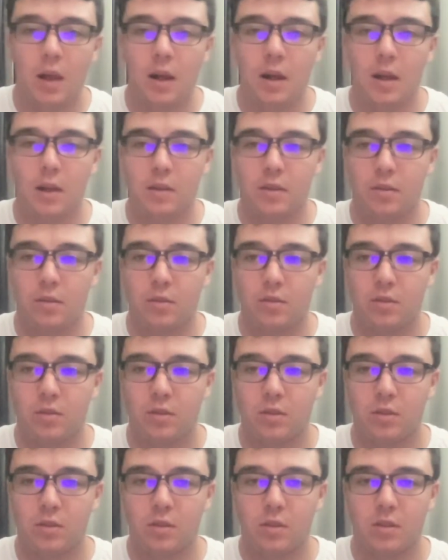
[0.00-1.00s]
another
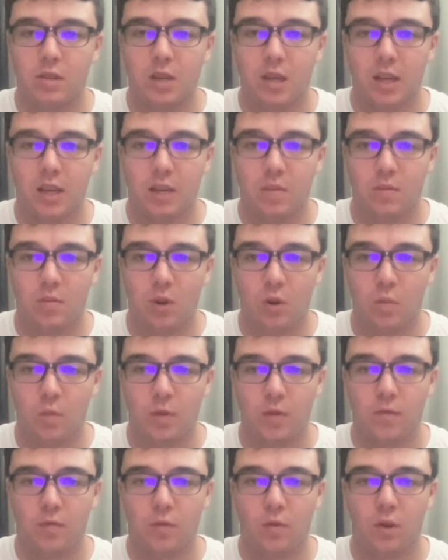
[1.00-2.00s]
thing I am
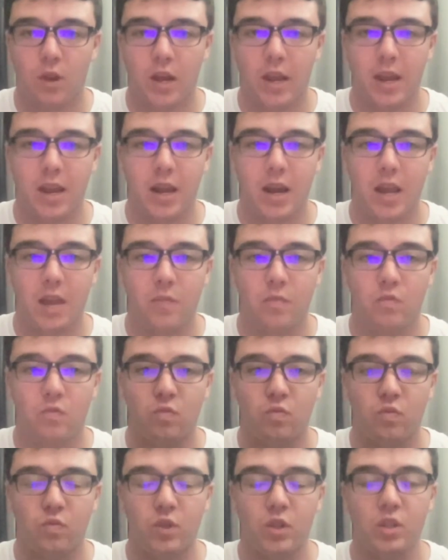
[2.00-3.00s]
hoping for, and I
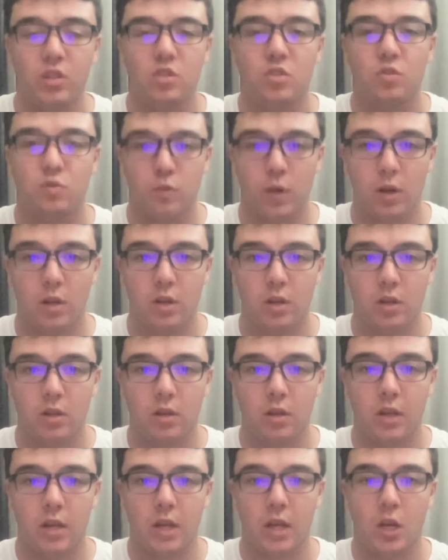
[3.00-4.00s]
swear,
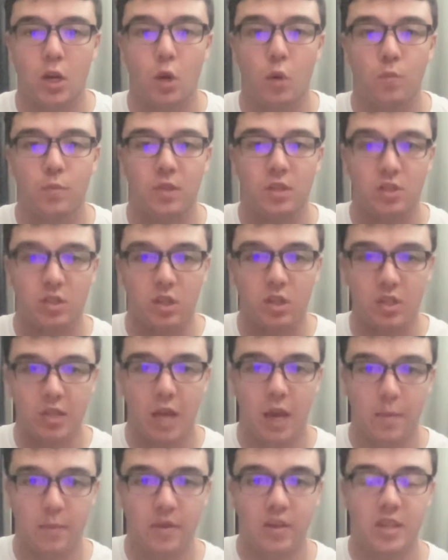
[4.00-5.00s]
and I hope this does
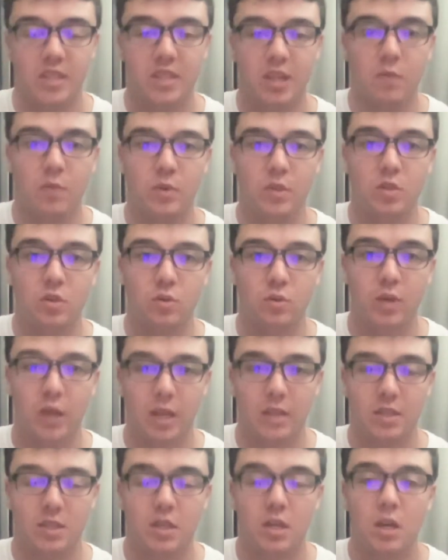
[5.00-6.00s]
happen, is that we do
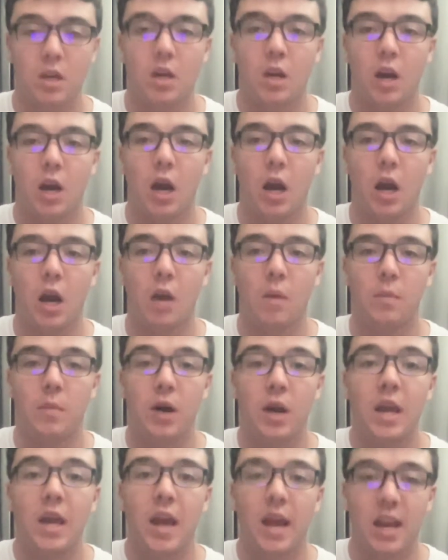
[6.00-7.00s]
get an
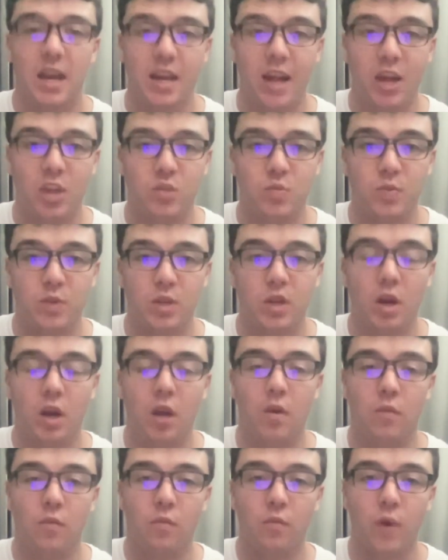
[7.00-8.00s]
announcement
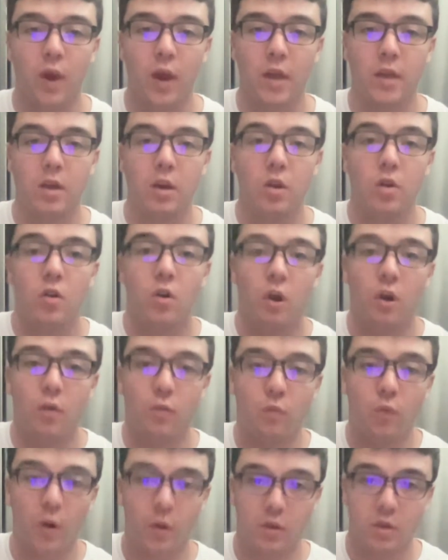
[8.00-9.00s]
of
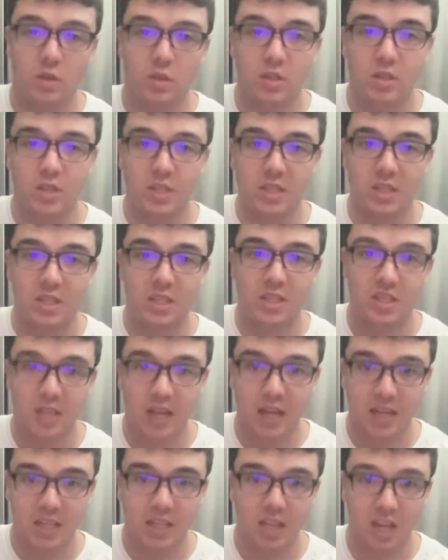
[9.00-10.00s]
what Disney's
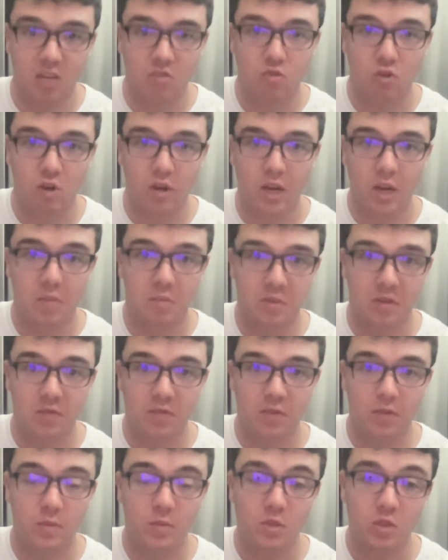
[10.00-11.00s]
next hand-drawn animated
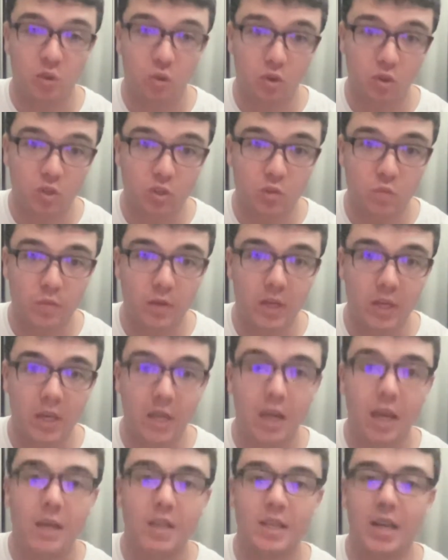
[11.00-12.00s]
film is going to be.
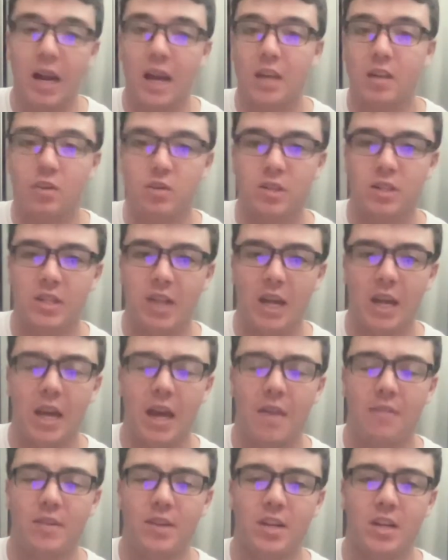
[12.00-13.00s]
Yeah, I know that they
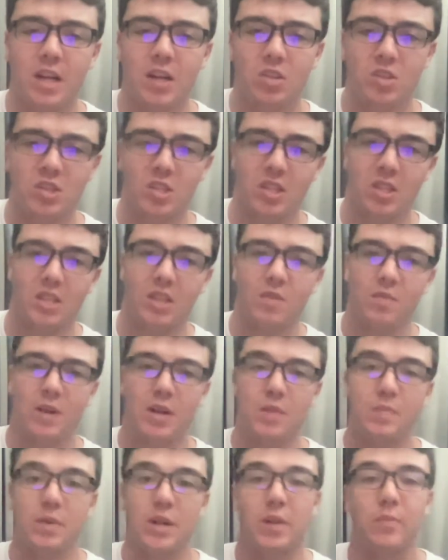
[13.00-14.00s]
haven't announced anything
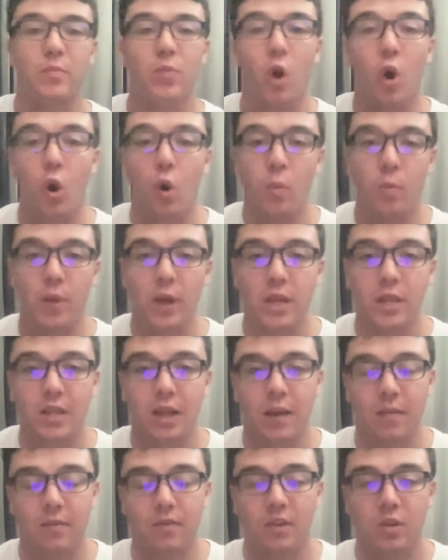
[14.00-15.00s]
about it, but I'm hoping
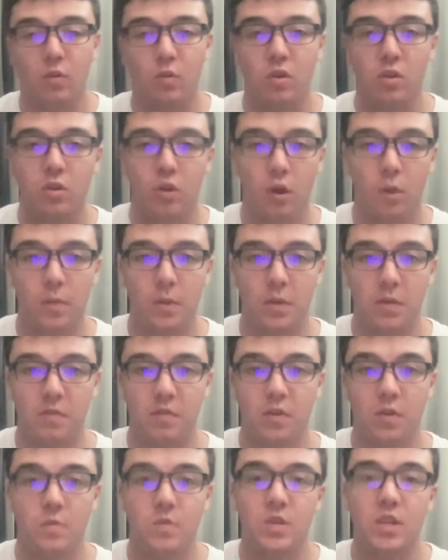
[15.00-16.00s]
that for like one of their upcoming
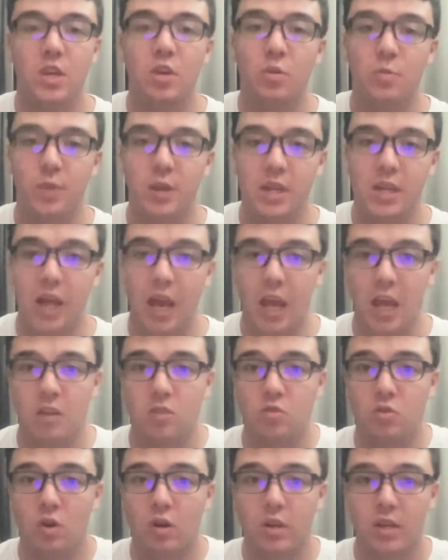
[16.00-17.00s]
films, it will be in
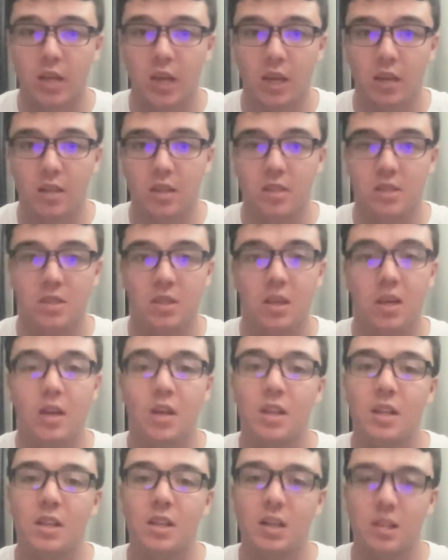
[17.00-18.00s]
hand-drawn again, because
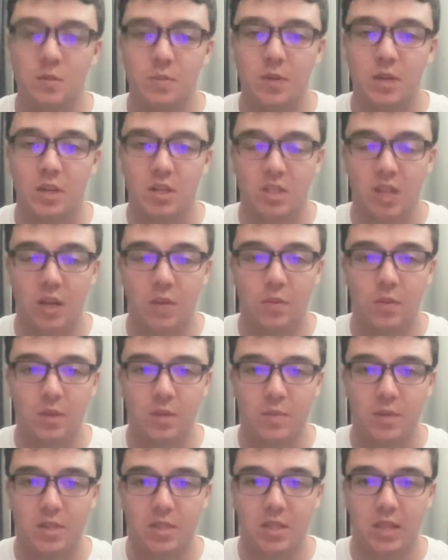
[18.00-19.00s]
let's be honest, I really
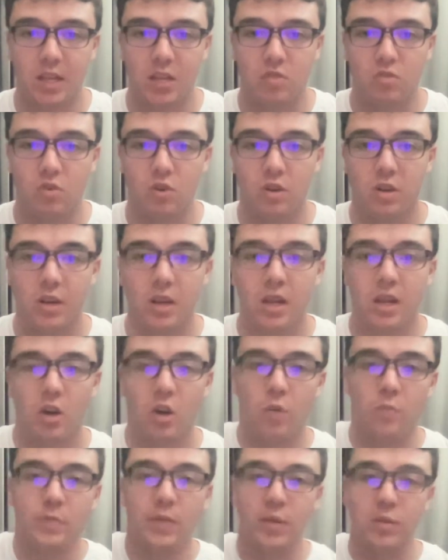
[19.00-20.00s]
missed hand-drawn, and I
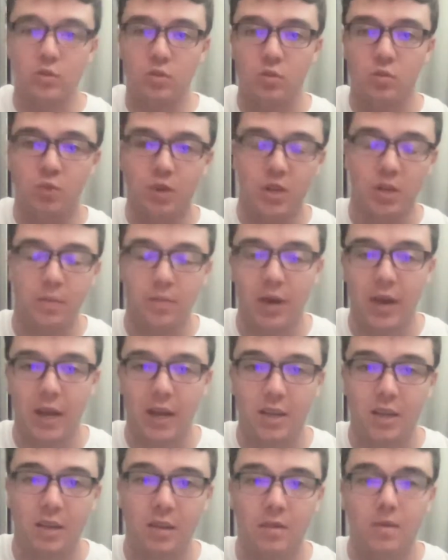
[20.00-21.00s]
hope they do bring it
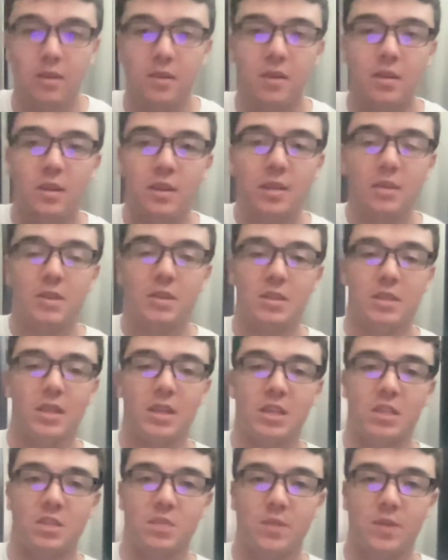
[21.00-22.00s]
back.
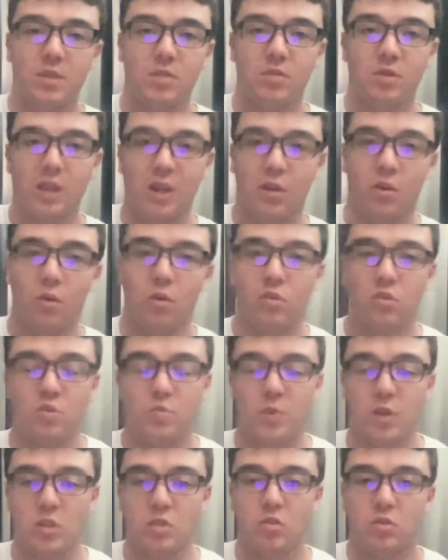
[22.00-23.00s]
Besides, especially with that whole
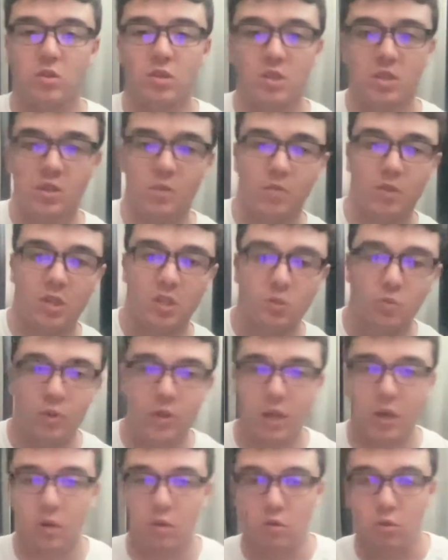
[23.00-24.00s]
special on Disney Plus
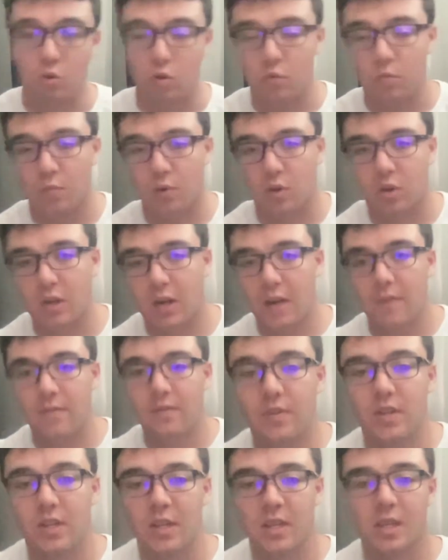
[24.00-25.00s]
with Eric Goldberg, I
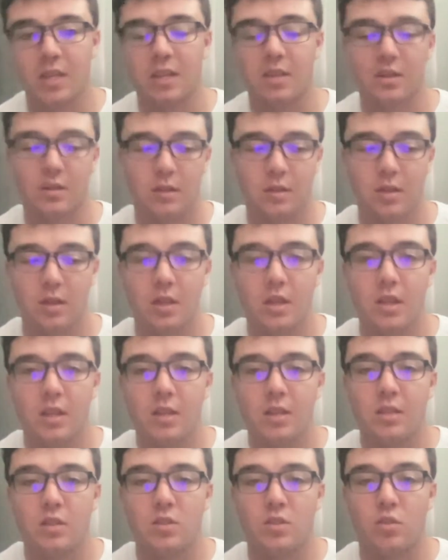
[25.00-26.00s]
like
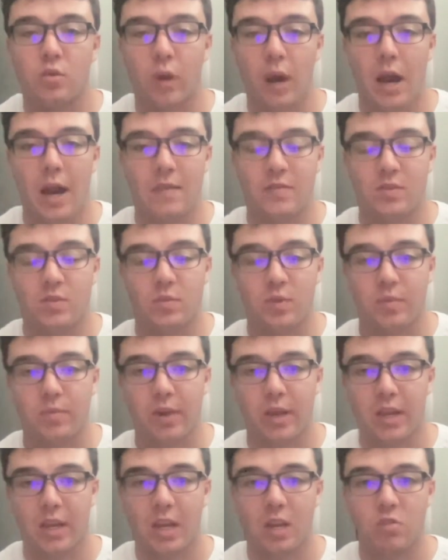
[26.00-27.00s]
you have to bring
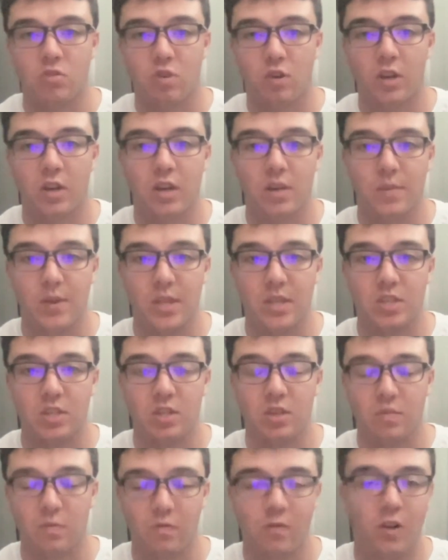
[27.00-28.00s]
back hand-drawn
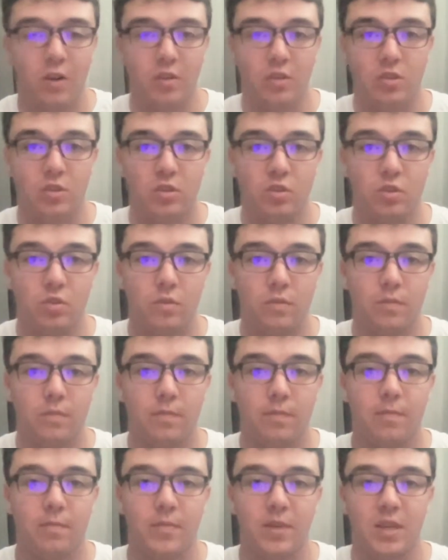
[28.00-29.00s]
animation very soon.
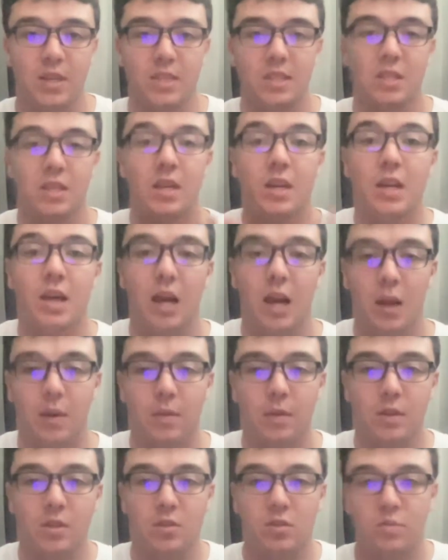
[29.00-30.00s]
Because I
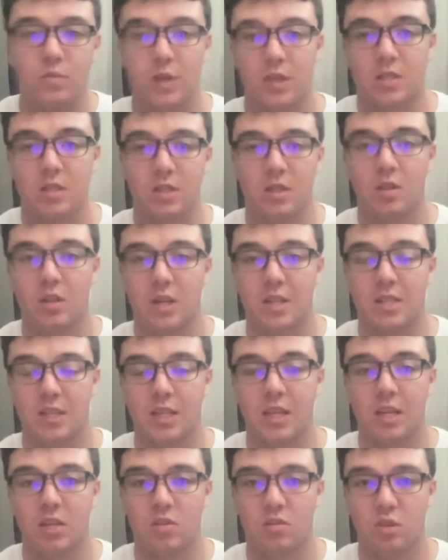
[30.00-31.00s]
really do miss the classic
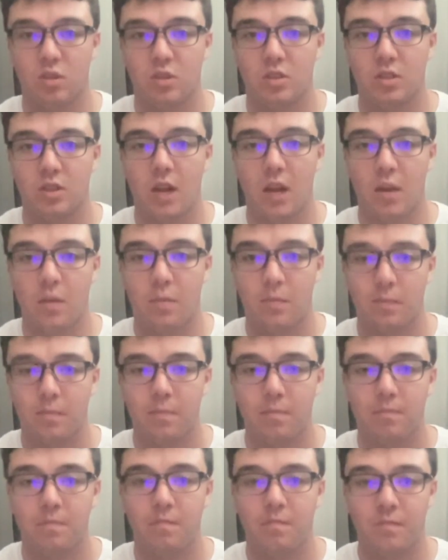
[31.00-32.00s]
hand-drawn style.
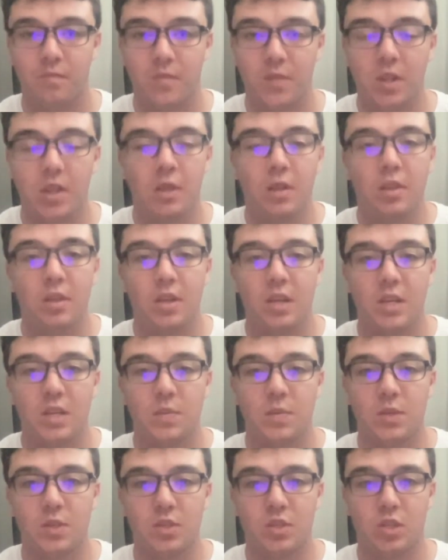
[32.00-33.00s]
As
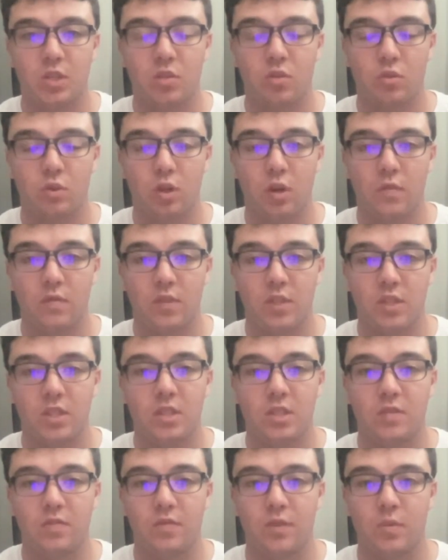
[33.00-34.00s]
much as I do love
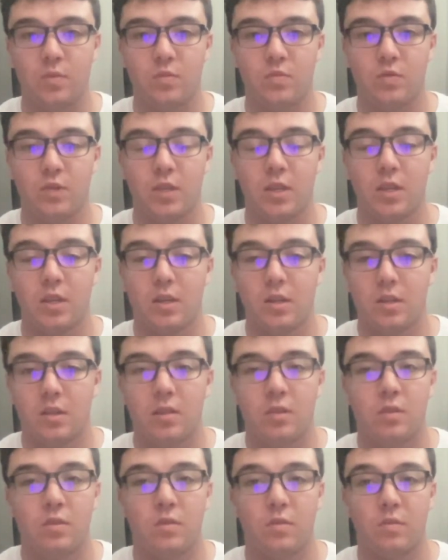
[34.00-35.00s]
Disney's films,
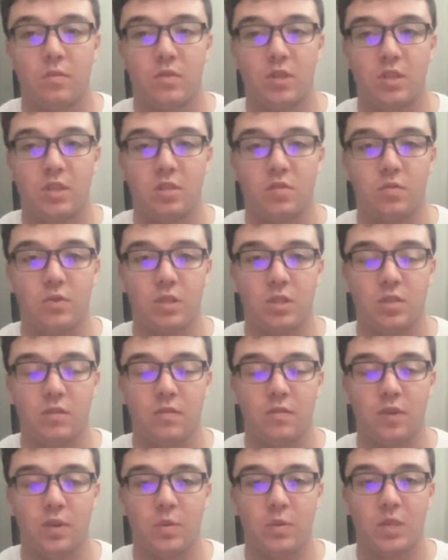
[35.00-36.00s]
Disney's recent
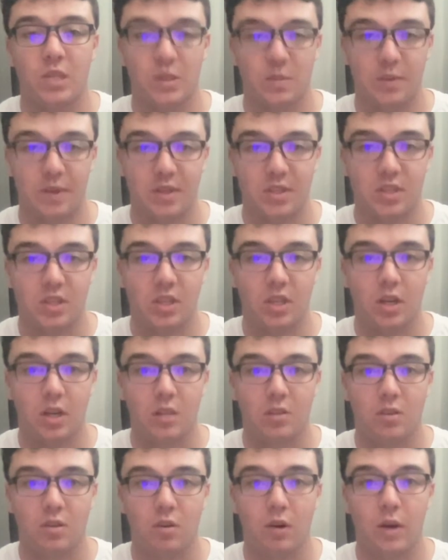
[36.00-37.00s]
films, especially
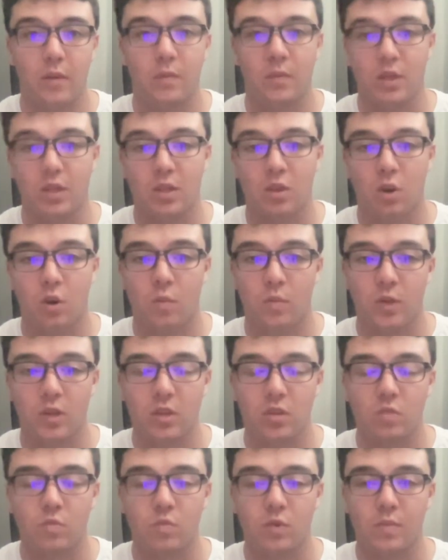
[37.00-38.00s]
Encanto, I really hope they
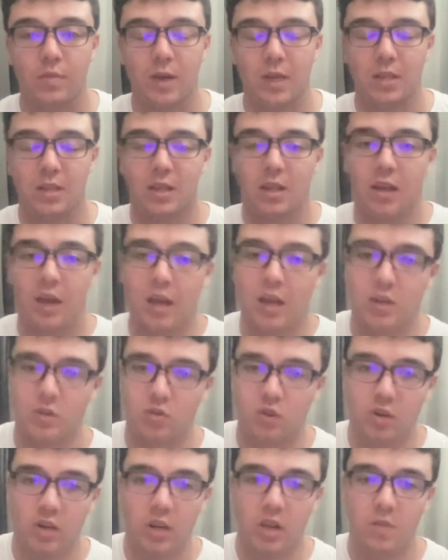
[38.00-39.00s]
do bring back the
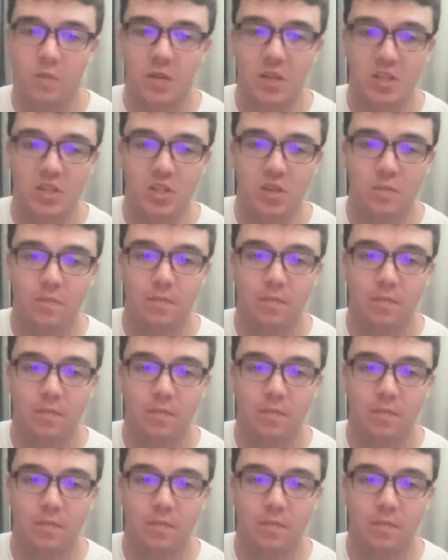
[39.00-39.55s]
hand-drawn animation.